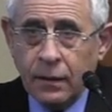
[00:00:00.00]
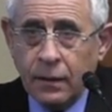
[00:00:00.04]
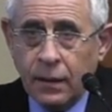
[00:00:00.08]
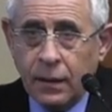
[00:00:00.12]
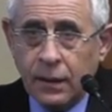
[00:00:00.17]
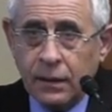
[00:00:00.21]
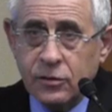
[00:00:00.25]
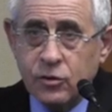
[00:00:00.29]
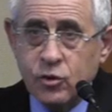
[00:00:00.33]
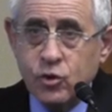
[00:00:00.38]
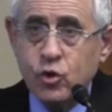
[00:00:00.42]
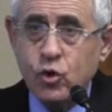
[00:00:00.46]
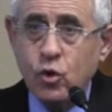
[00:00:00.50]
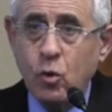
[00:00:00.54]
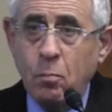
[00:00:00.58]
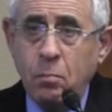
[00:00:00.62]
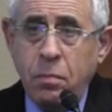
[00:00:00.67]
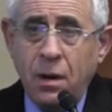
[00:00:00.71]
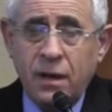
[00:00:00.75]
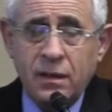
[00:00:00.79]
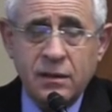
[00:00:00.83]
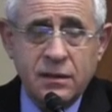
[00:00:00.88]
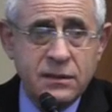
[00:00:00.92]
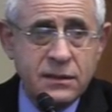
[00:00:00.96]
and
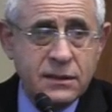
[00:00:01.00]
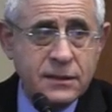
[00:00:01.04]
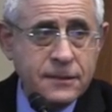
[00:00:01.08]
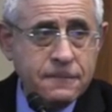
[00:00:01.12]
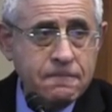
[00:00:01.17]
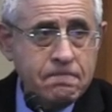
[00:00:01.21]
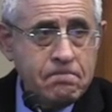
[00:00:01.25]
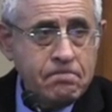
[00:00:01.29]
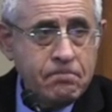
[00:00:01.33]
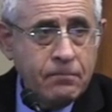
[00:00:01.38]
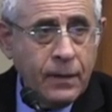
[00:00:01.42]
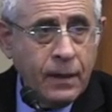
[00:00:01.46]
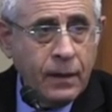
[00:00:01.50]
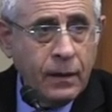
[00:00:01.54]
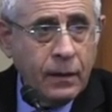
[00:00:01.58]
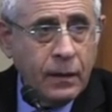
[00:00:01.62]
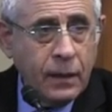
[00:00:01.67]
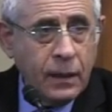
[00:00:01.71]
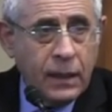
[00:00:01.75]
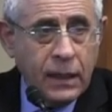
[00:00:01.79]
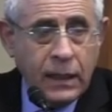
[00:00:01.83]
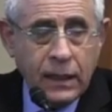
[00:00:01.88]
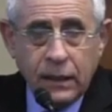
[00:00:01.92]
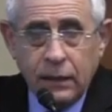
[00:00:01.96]
Shubaks,
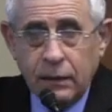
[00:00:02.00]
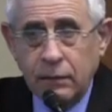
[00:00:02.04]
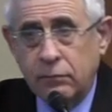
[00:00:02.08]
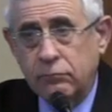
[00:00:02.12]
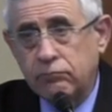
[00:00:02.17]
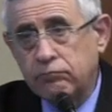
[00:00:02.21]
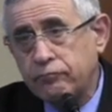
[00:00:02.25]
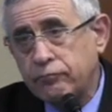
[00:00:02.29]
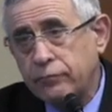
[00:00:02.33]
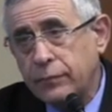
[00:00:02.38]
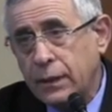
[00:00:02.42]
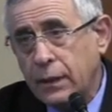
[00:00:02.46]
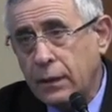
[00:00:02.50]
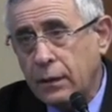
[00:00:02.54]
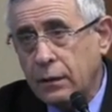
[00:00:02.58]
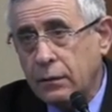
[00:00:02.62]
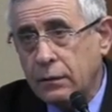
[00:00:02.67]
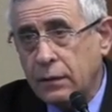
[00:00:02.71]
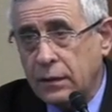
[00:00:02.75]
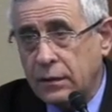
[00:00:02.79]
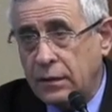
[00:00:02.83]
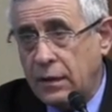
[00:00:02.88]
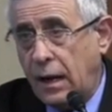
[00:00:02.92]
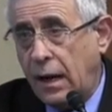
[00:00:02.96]
and
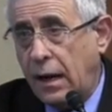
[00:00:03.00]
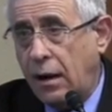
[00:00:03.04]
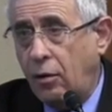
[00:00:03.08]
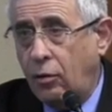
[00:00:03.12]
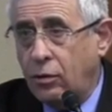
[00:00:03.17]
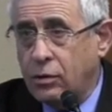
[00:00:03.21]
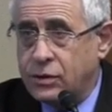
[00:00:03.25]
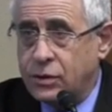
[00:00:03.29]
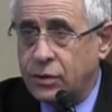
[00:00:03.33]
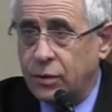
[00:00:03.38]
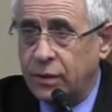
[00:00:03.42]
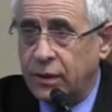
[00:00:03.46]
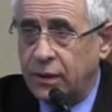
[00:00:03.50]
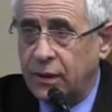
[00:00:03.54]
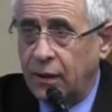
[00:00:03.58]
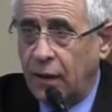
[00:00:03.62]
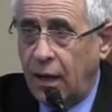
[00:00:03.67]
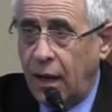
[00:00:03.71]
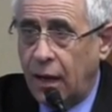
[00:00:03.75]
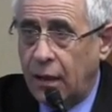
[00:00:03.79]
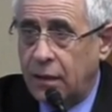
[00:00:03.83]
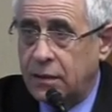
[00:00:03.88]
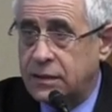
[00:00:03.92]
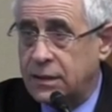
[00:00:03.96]
there are also in
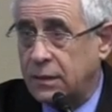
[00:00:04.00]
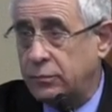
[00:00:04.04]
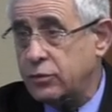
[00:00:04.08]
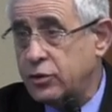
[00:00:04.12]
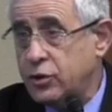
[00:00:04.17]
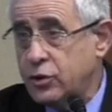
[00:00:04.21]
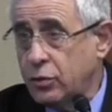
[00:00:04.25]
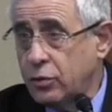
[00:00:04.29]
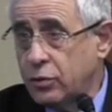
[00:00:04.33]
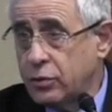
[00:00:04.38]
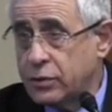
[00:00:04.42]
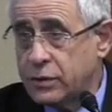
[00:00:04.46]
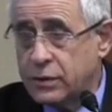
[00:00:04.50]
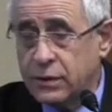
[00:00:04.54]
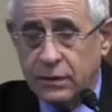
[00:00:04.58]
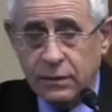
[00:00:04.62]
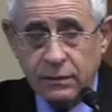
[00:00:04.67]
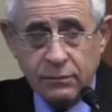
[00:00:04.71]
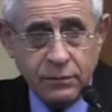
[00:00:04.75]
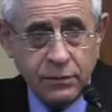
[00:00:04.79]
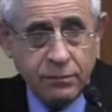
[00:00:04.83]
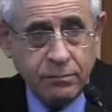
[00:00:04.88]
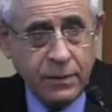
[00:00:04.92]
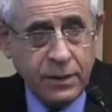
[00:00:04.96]
Iraq some Jews,
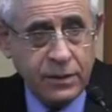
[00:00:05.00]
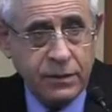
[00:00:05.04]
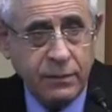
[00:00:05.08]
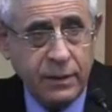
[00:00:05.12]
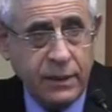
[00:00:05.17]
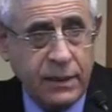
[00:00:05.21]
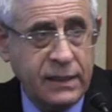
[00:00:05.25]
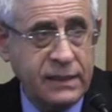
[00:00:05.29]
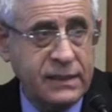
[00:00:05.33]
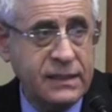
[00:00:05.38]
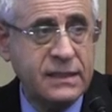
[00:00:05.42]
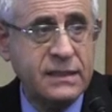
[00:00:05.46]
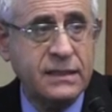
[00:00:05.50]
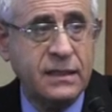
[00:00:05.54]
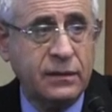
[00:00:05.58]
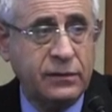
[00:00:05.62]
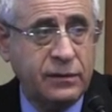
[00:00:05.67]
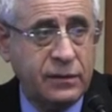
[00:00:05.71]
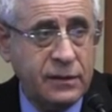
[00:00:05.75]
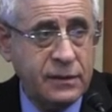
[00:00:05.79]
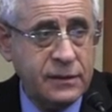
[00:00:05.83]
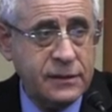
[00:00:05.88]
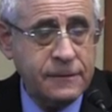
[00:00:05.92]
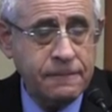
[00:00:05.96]
mainly in the
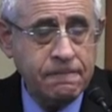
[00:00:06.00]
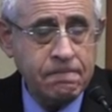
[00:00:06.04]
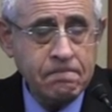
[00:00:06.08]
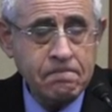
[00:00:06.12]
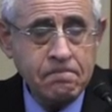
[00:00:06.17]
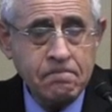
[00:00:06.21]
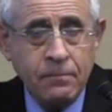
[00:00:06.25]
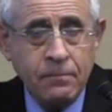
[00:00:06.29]
cities,